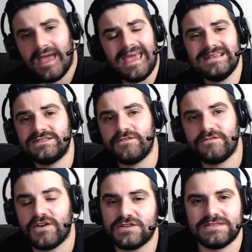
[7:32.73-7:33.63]
He's the
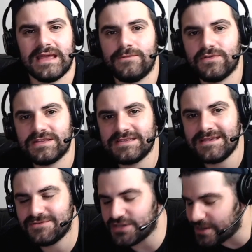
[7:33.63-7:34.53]
first name on the
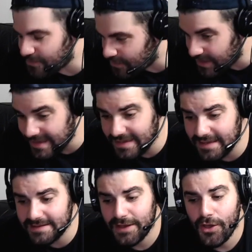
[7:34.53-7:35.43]
team sheet week
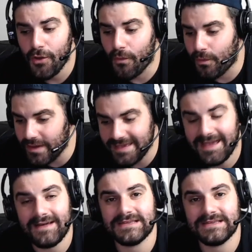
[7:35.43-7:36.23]
in, week out.